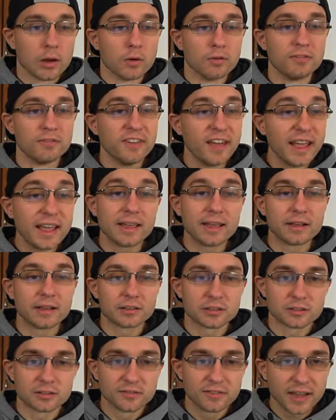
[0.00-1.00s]

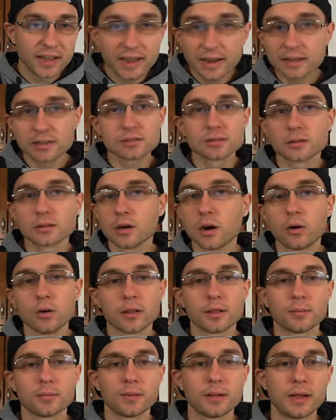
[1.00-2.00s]
Vegas. Vegas is going
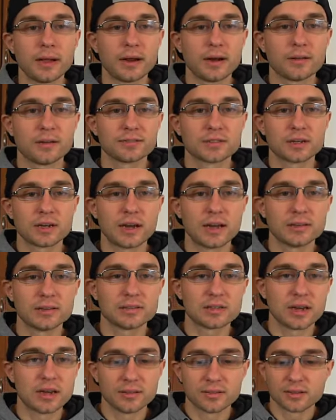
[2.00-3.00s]
to the playoffs,
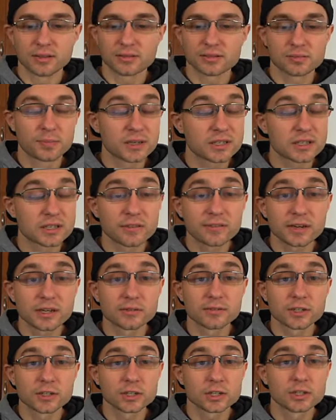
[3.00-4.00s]
guys. I, the Pacific
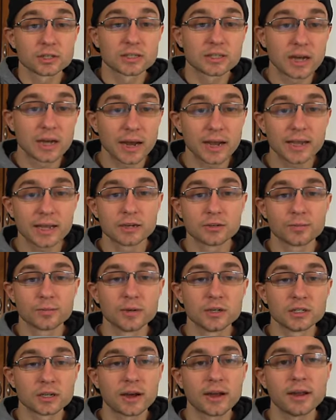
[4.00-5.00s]
Division's tight. It's
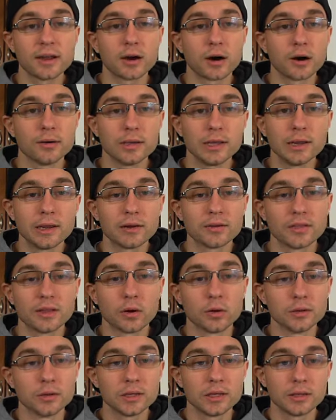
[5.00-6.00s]
been tight all year. The
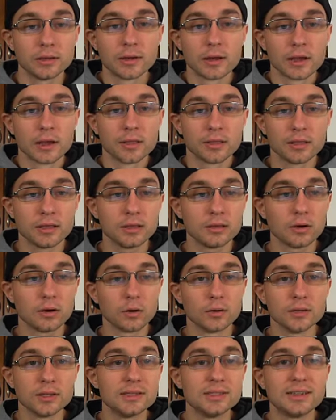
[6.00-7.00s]
only the
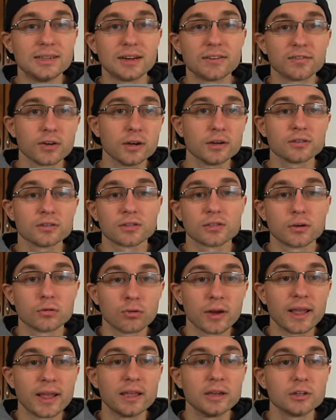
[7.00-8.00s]
only difference, the
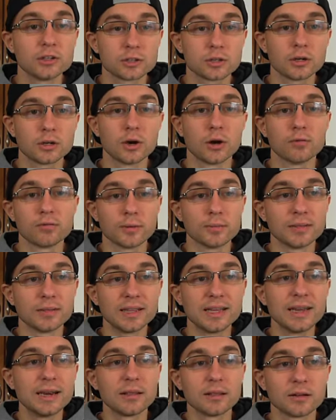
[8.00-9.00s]
range to go from
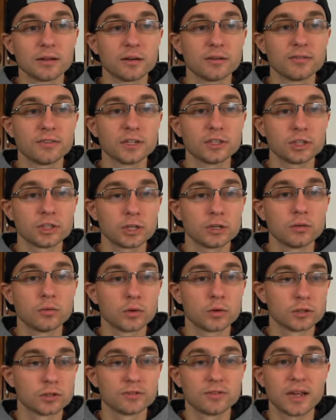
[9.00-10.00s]
leading the division,
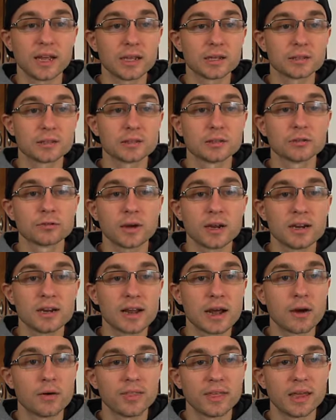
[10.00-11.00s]
which Vegas is right
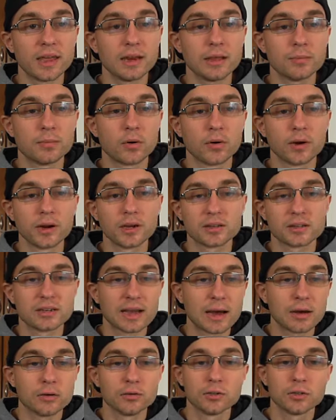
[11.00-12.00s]
now with 80 points,
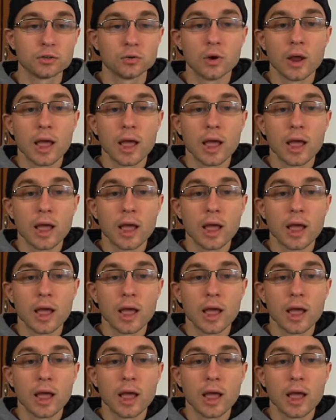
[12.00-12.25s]
down to